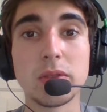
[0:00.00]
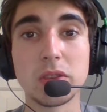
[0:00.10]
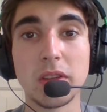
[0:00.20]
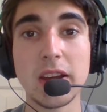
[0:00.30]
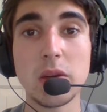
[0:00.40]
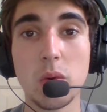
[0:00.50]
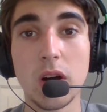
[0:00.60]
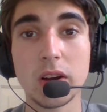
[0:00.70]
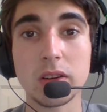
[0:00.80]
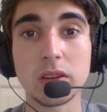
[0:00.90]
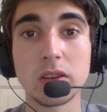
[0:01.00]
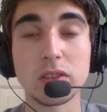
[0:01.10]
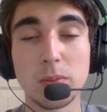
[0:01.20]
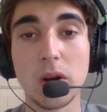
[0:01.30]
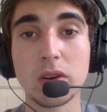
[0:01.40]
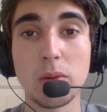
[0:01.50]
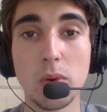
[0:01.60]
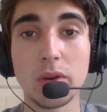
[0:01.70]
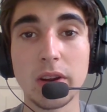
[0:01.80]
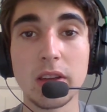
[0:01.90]
with Delanie Walker, DeMarco
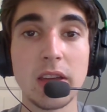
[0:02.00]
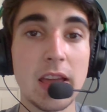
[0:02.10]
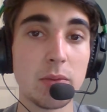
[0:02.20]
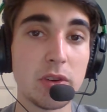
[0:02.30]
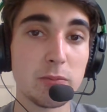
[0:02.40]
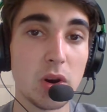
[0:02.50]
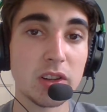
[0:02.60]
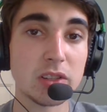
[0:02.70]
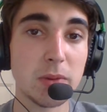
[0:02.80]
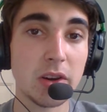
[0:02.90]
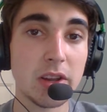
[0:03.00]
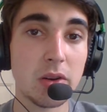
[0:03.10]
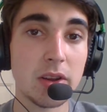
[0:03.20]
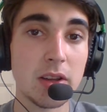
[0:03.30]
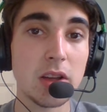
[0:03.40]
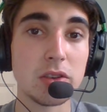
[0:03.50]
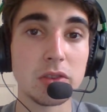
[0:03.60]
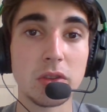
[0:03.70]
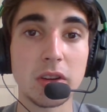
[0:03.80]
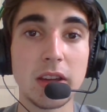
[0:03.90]
Murray, and with Marcus Mariota,
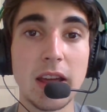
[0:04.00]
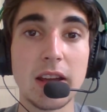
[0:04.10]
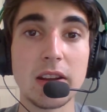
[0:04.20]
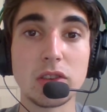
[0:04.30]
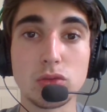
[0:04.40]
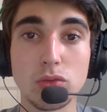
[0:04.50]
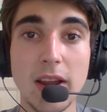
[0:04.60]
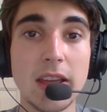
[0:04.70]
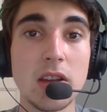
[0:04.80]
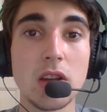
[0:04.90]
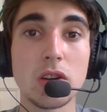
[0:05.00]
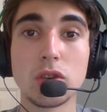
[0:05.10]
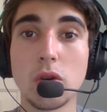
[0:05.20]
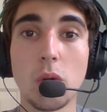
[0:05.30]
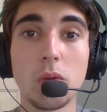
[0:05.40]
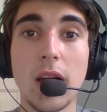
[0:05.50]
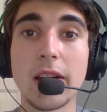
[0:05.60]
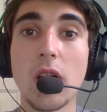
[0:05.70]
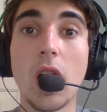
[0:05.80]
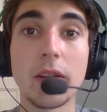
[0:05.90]
you're looking at a great goal
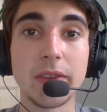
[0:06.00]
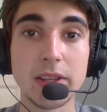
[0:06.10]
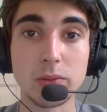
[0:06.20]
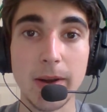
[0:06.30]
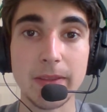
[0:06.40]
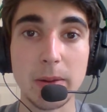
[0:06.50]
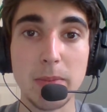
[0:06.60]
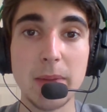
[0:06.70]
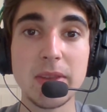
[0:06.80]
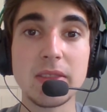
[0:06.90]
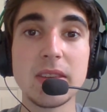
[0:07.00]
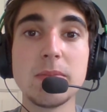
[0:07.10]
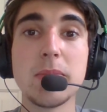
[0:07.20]
line offense right there. Maybe the